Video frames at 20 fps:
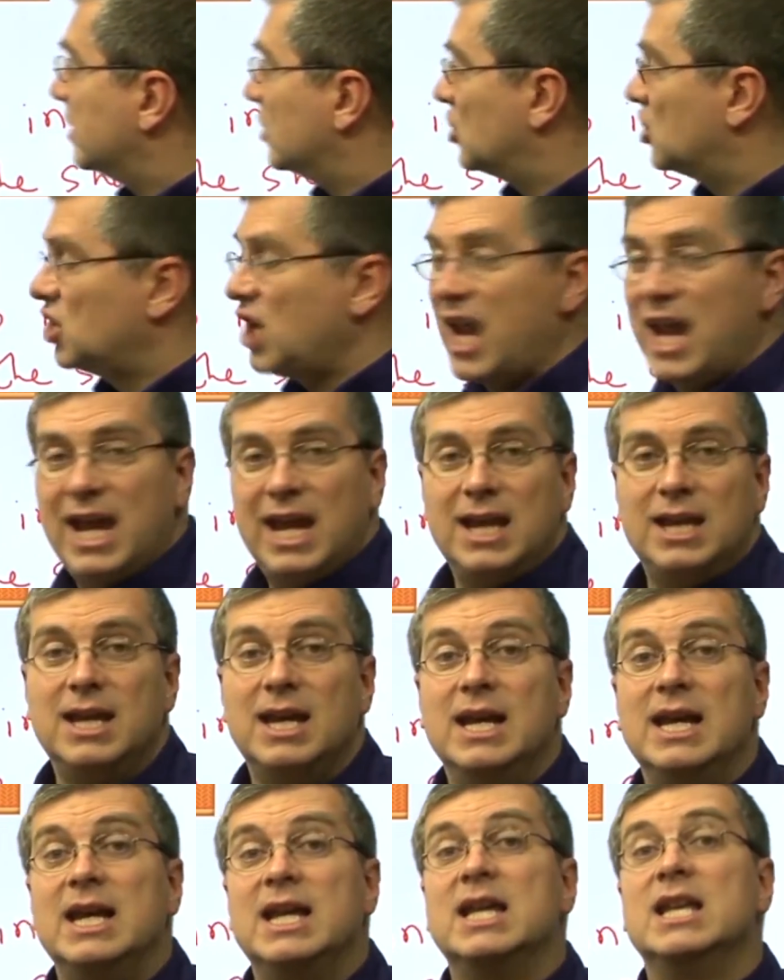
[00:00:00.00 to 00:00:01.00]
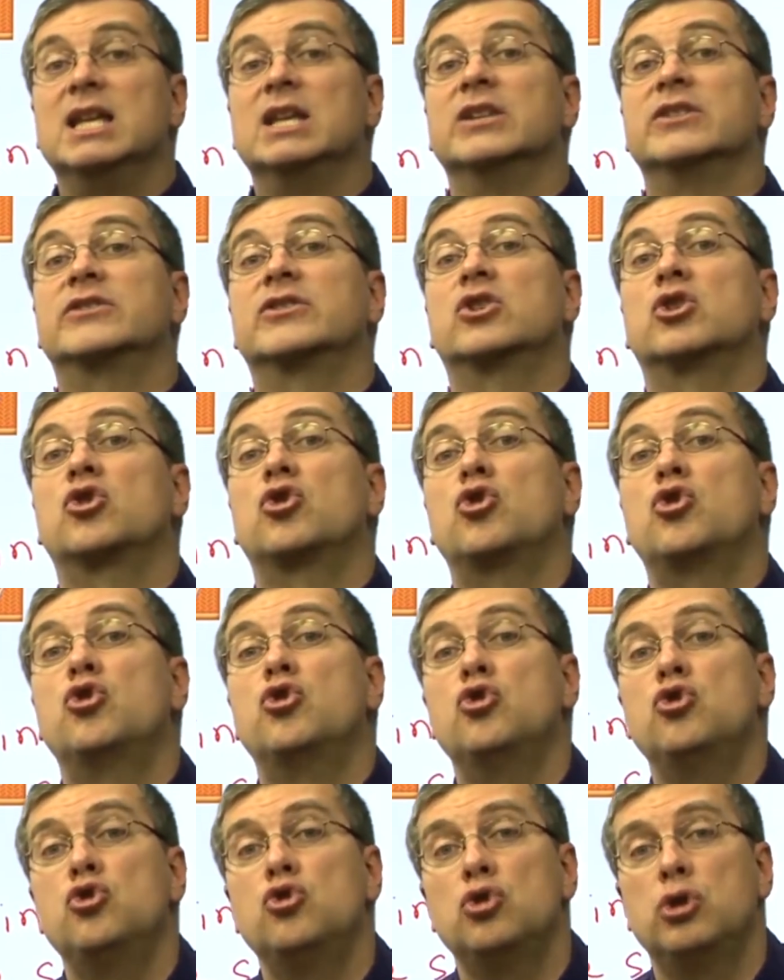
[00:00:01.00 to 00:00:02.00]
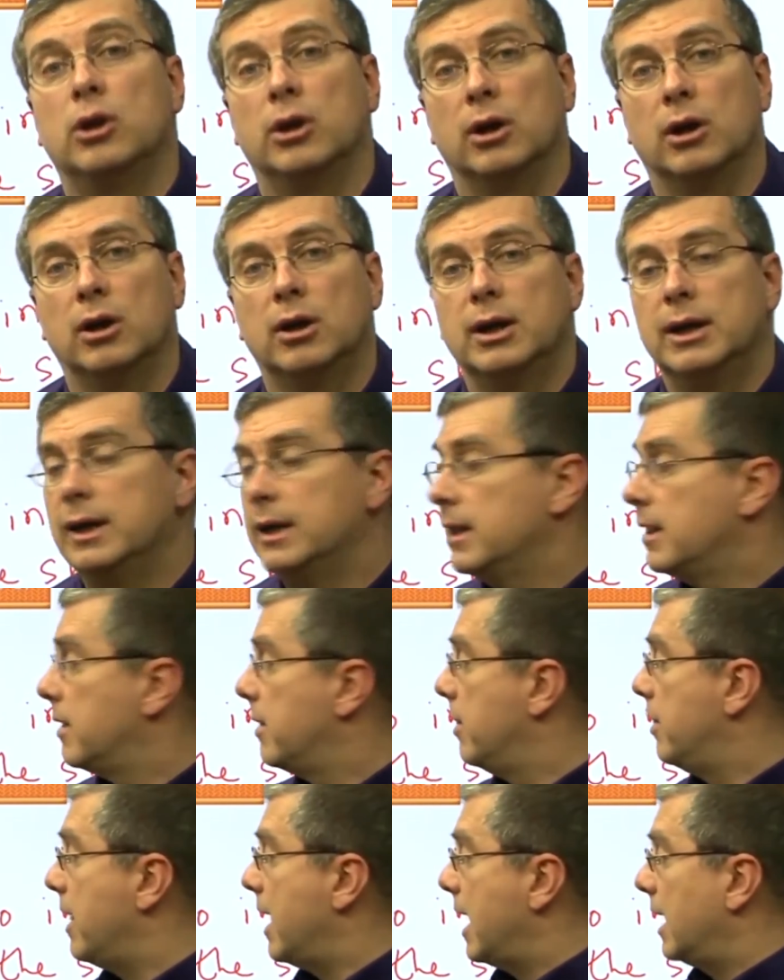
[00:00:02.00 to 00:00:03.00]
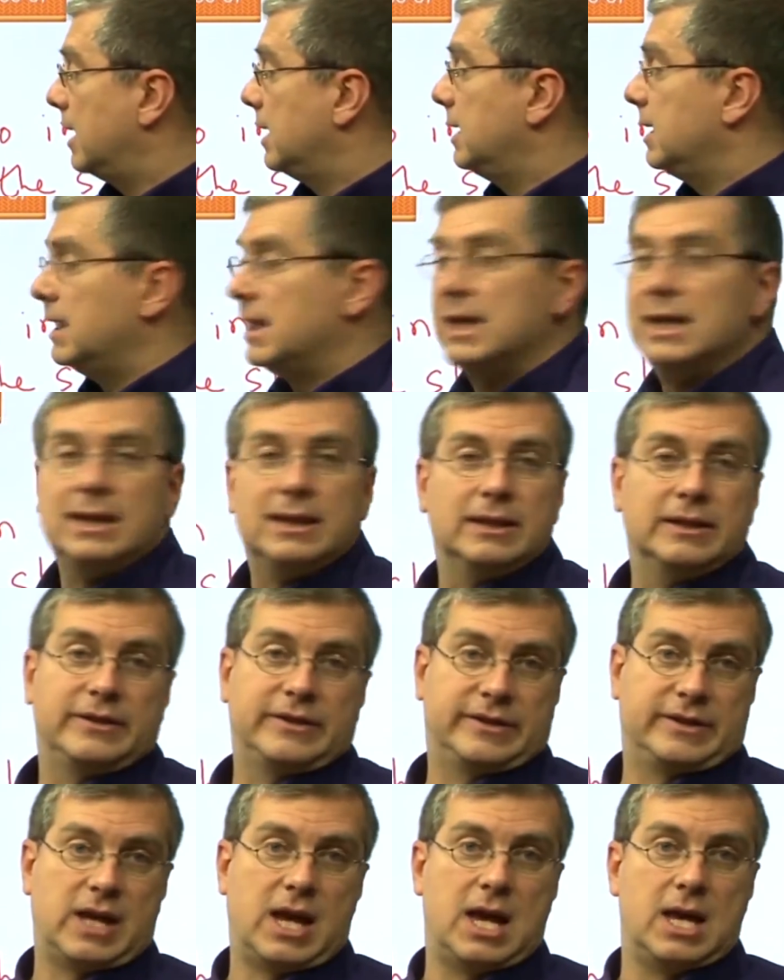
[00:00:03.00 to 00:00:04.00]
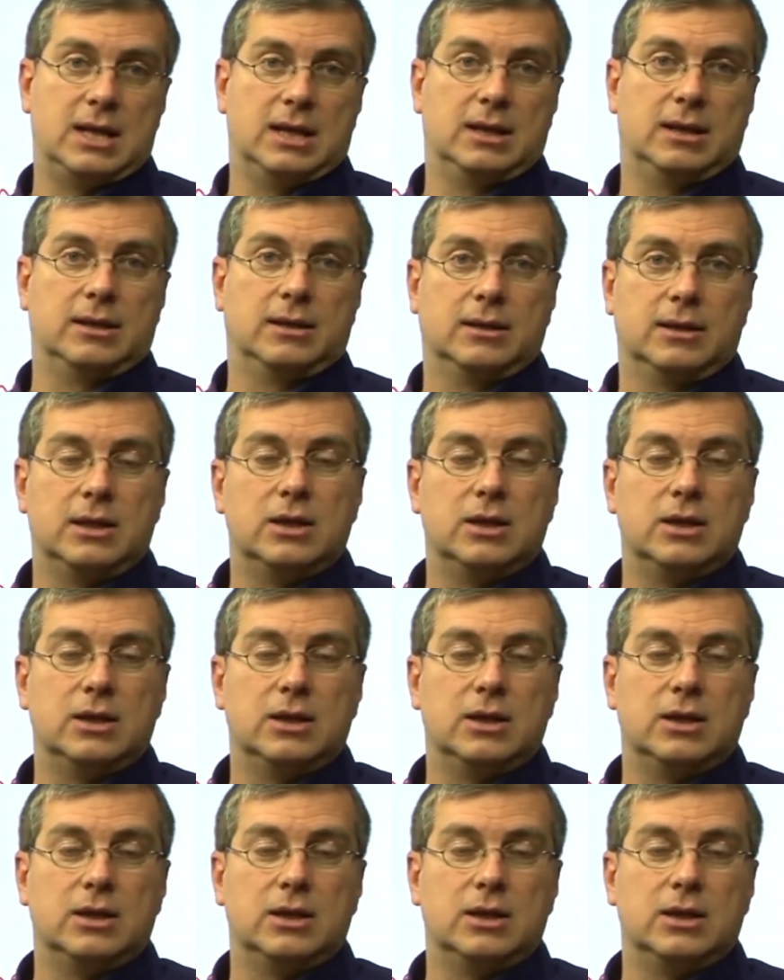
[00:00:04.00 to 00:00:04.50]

the shade is cooler than in the sun.